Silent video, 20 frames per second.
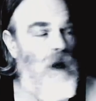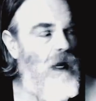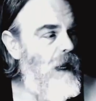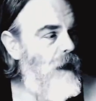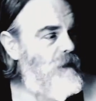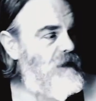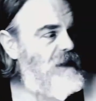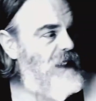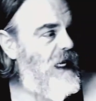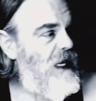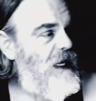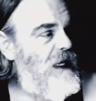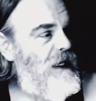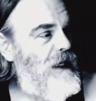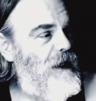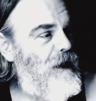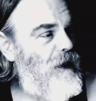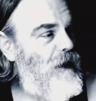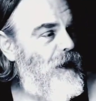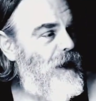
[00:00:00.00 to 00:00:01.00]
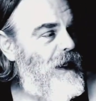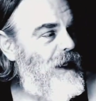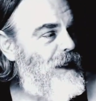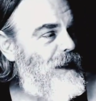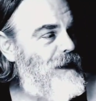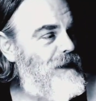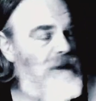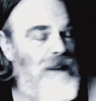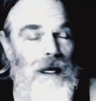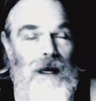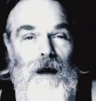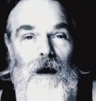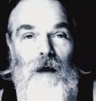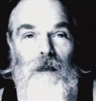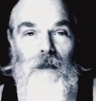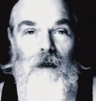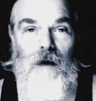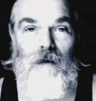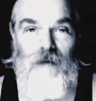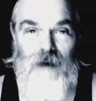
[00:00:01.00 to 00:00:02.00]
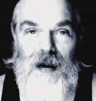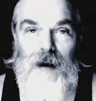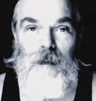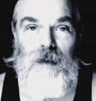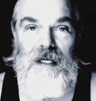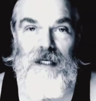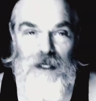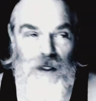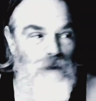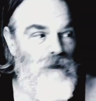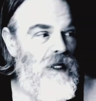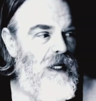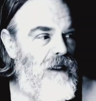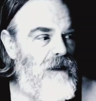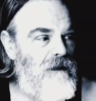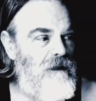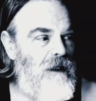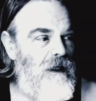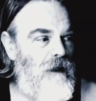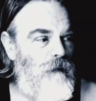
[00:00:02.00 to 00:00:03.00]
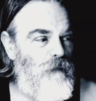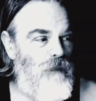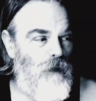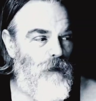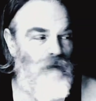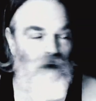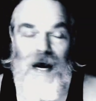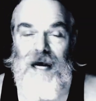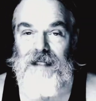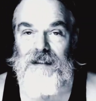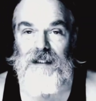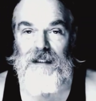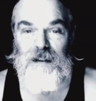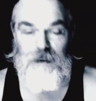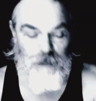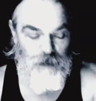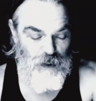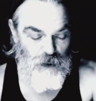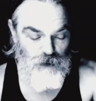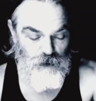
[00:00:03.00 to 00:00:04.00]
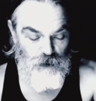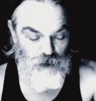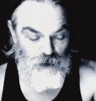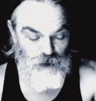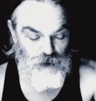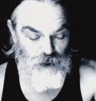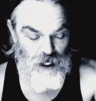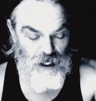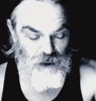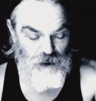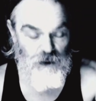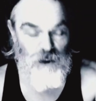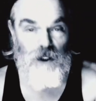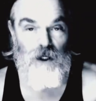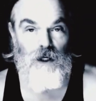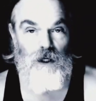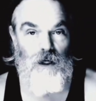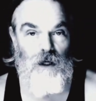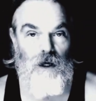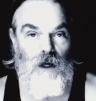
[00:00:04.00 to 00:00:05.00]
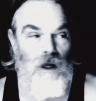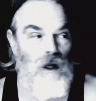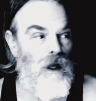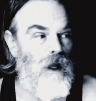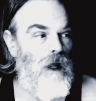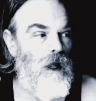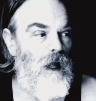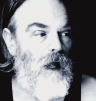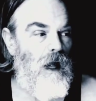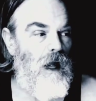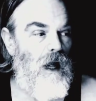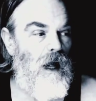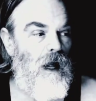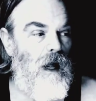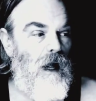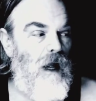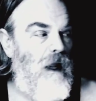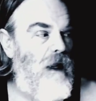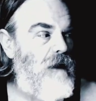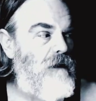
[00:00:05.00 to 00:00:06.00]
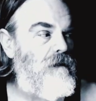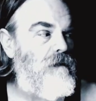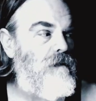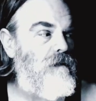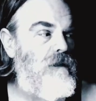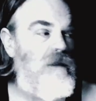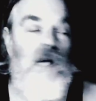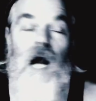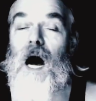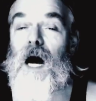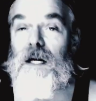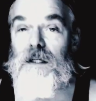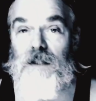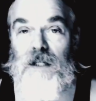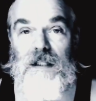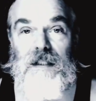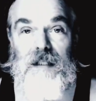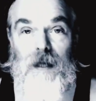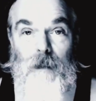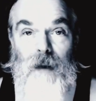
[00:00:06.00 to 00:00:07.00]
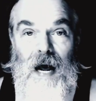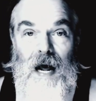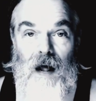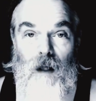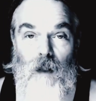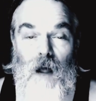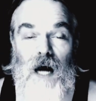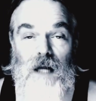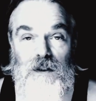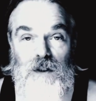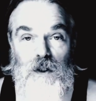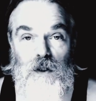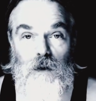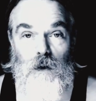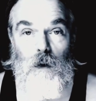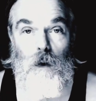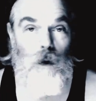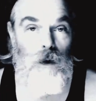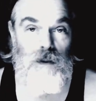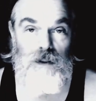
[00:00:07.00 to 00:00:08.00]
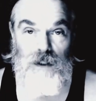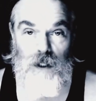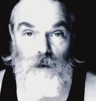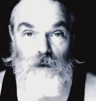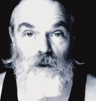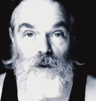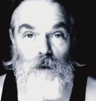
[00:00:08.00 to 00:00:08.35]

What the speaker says: I'm saying here is the family unit provides a spiritual structure, not just a biological or social